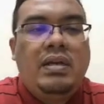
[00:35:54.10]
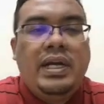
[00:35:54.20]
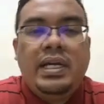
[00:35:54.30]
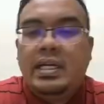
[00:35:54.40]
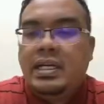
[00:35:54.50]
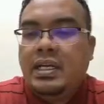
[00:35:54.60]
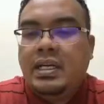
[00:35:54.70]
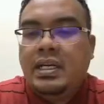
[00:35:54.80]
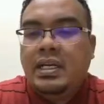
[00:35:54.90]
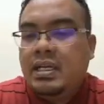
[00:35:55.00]
All right.
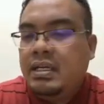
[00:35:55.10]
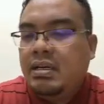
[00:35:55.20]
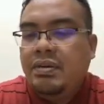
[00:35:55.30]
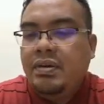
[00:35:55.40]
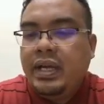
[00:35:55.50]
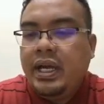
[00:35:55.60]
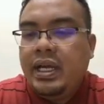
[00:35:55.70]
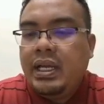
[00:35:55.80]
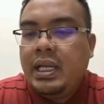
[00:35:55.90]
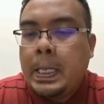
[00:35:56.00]
All of you
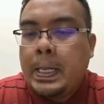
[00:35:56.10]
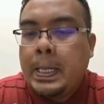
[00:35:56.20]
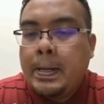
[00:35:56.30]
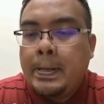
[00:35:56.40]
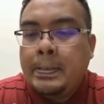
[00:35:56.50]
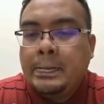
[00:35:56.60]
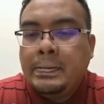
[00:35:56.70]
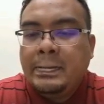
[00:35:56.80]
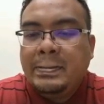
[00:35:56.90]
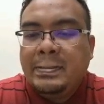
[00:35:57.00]
okay?
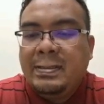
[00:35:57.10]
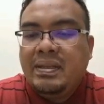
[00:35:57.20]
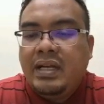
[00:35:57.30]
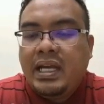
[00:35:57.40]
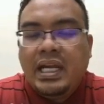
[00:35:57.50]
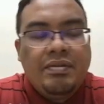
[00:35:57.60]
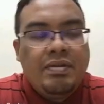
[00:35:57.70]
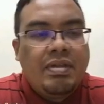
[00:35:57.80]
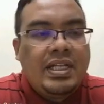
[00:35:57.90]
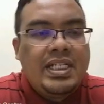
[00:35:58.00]
Okay, I
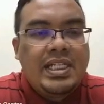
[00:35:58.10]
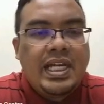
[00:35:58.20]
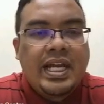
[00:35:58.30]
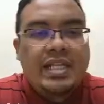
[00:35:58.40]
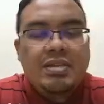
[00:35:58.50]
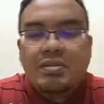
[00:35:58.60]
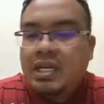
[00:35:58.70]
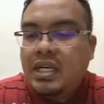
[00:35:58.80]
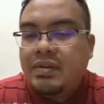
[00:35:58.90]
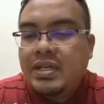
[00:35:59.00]
give you 30 seconds
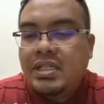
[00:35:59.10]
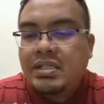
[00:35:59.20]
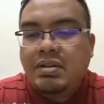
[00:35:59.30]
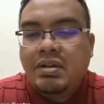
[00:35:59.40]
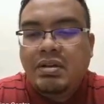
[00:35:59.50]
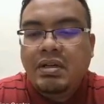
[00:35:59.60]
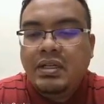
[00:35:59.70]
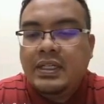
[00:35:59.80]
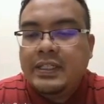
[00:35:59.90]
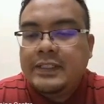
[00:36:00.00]
to read the questions on your
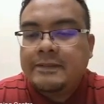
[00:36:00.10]
own.